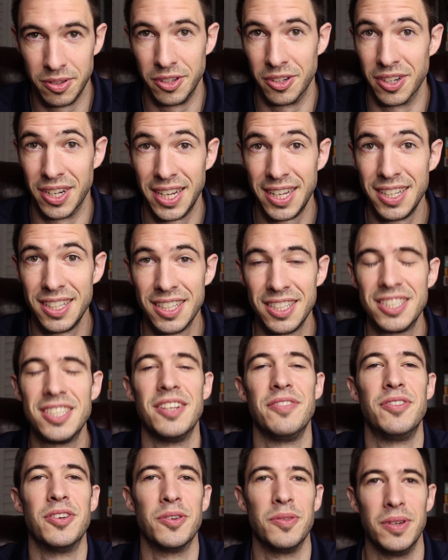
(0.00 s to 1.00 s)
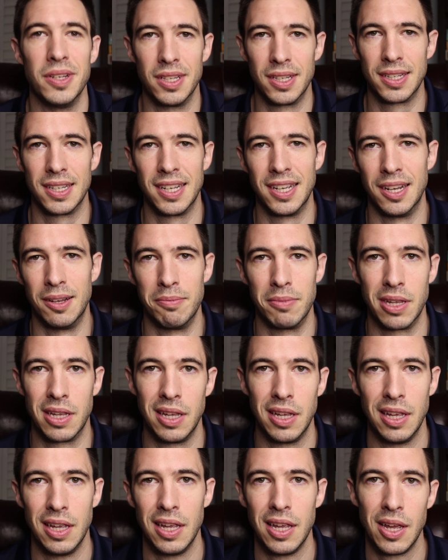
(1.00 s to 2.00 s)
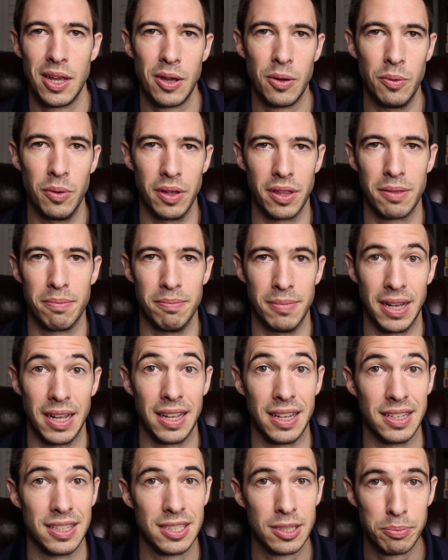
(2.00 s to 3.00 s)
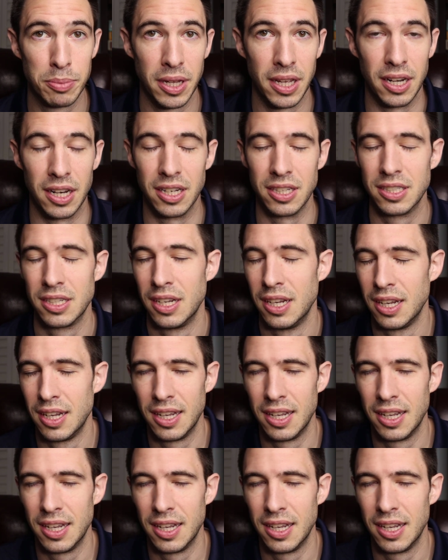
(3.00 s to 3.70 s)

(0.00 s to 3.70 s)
your English if you're willing to help me with my Spanish.